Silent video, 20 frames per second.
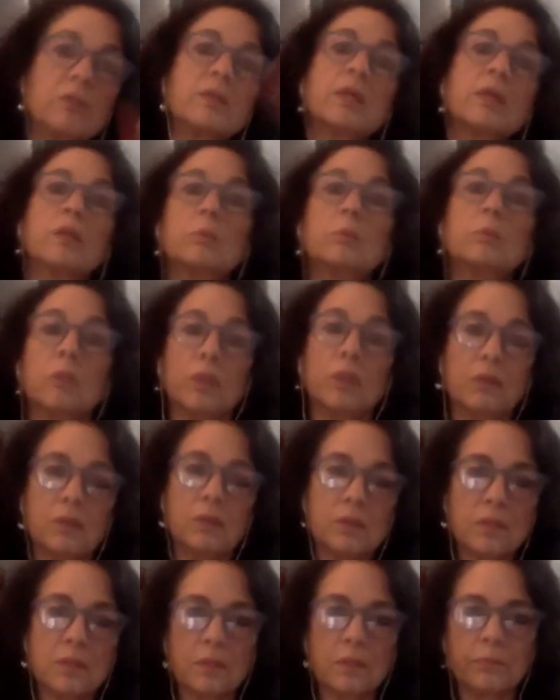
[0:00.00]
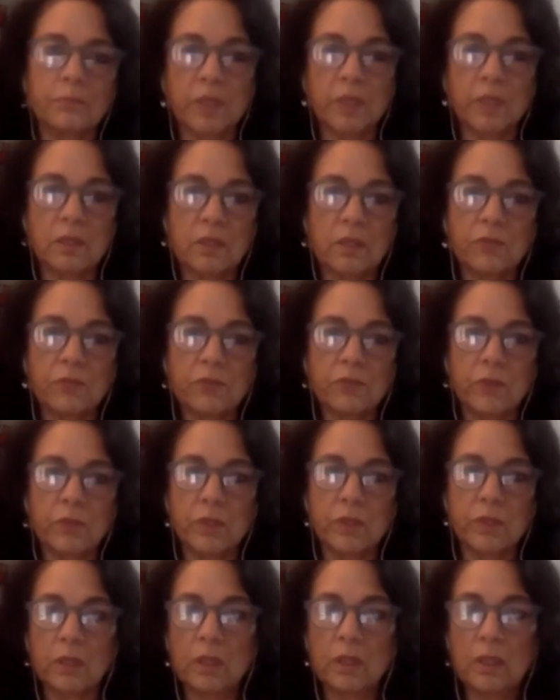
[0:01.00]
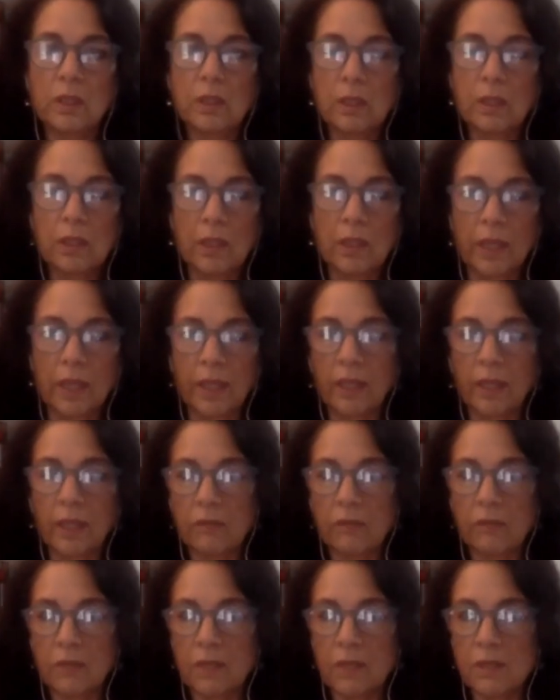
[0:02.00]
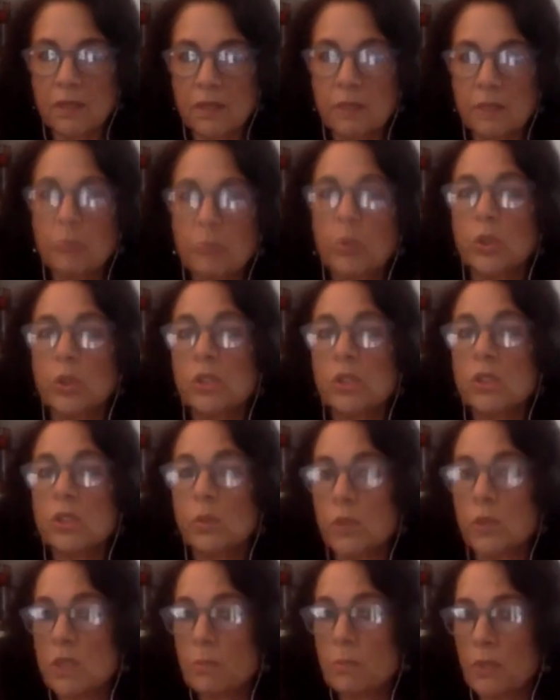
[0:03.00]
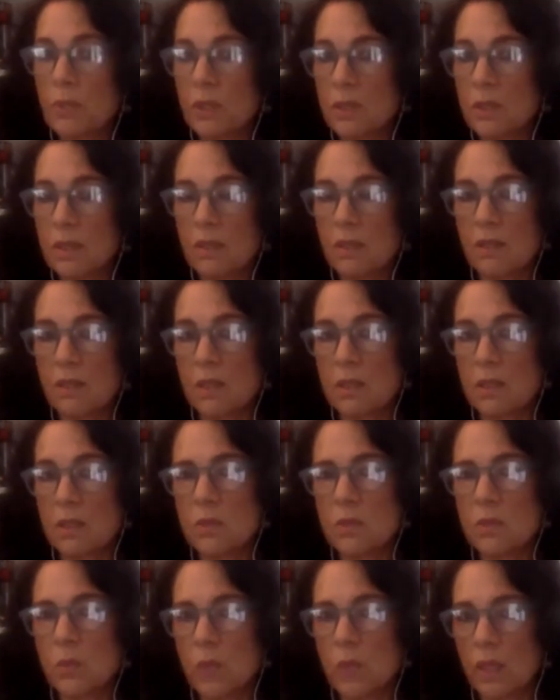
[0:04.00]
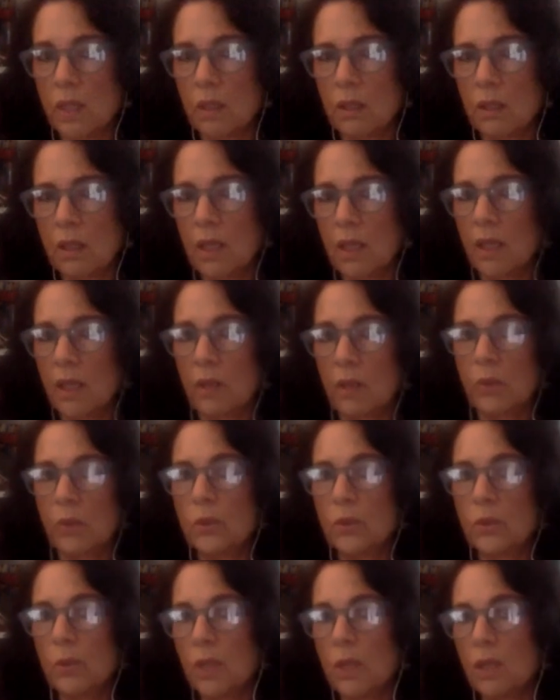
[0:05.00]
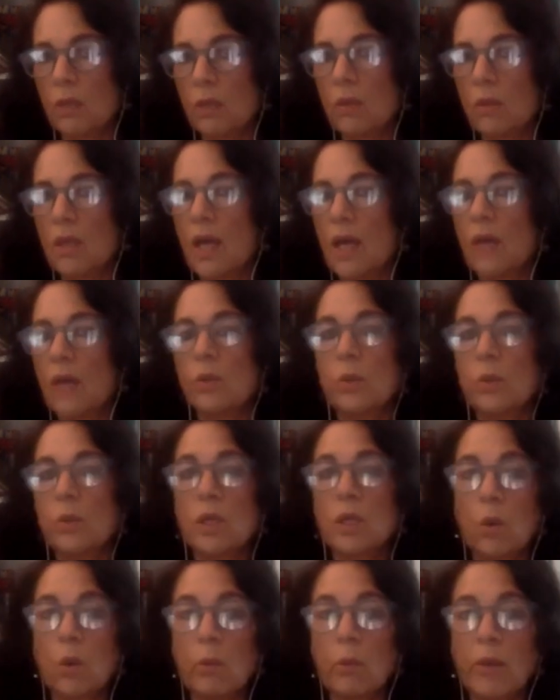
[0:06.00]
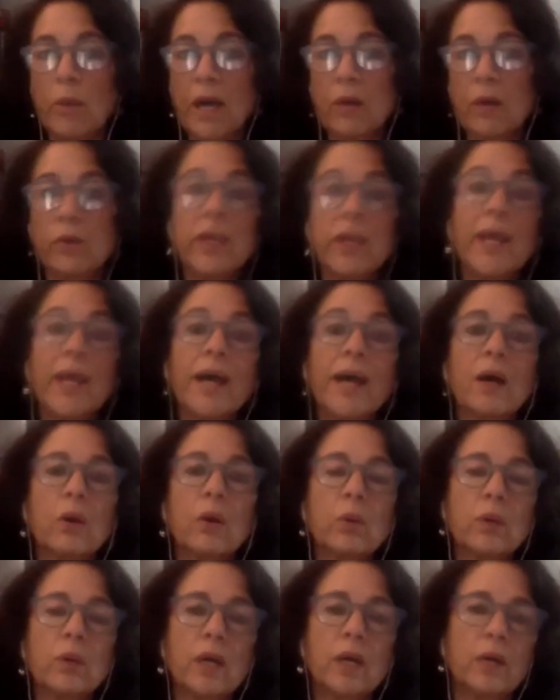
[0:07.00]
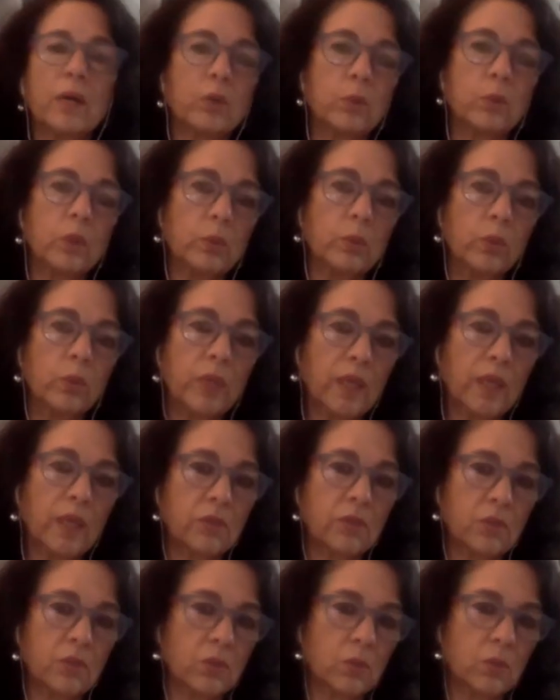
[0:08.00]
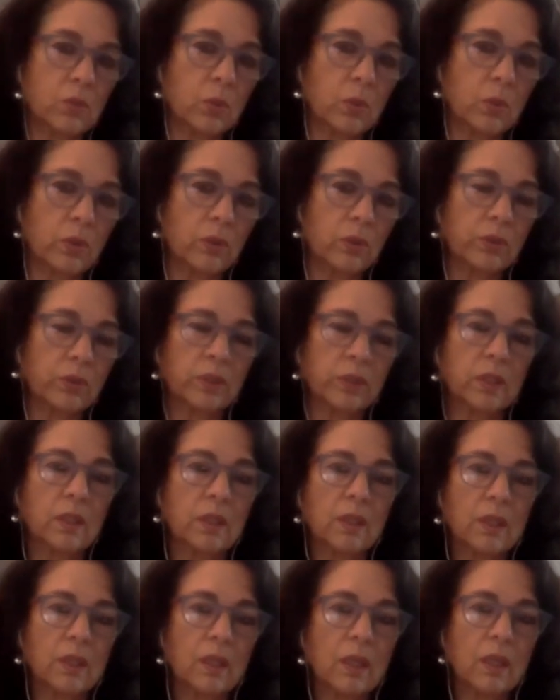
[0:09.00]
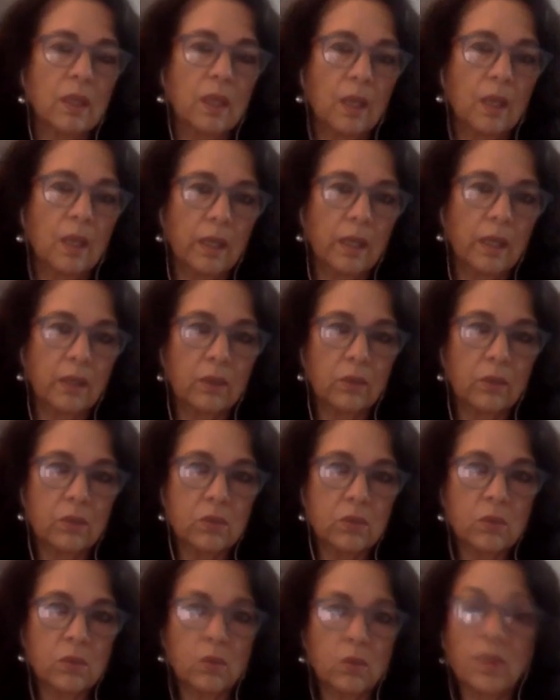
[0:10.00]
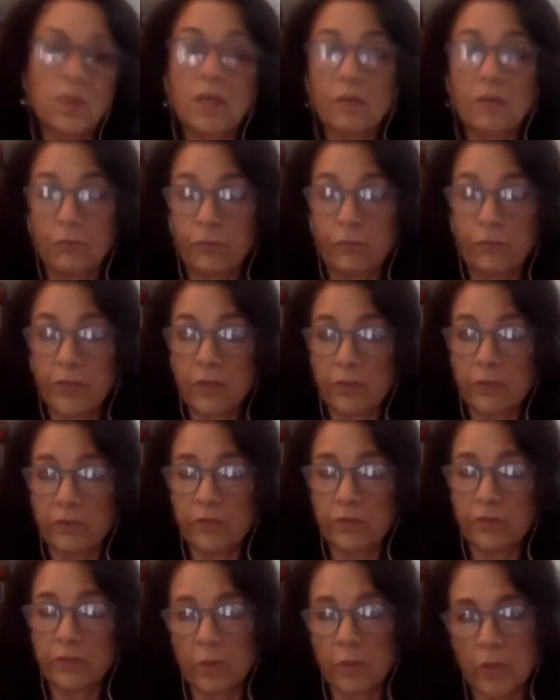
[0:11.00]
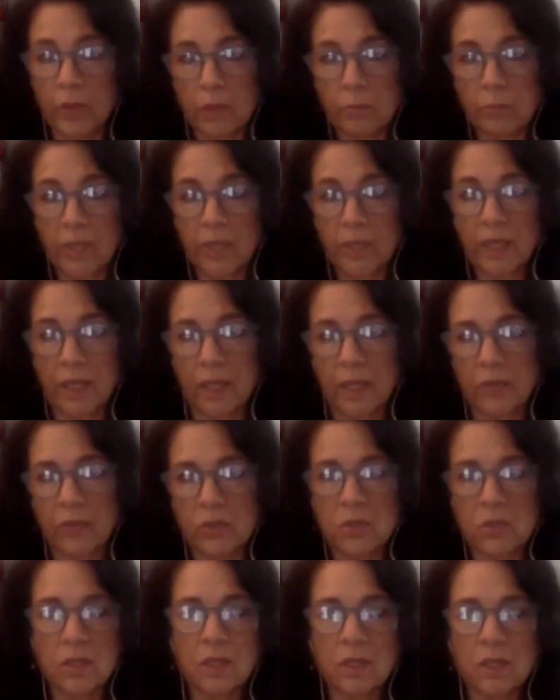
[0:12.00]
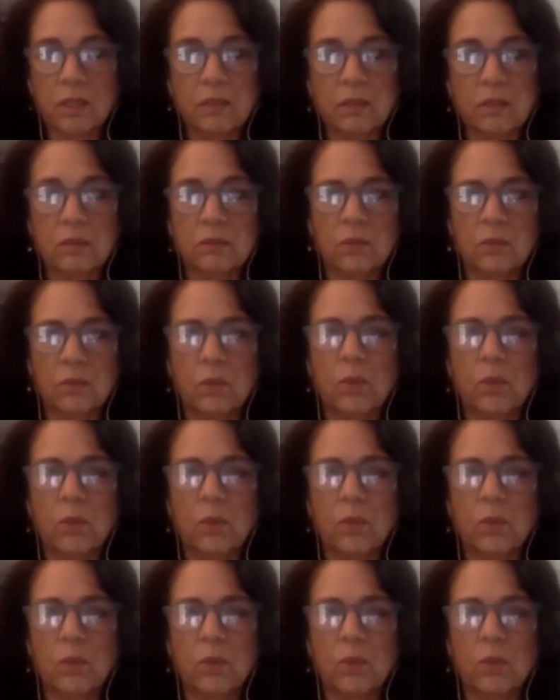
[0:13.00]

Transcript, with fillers: second month is something different and i think it's important to respond to that as well how do we how do we go about now how do we re-enter the world and also that fear of going back outside or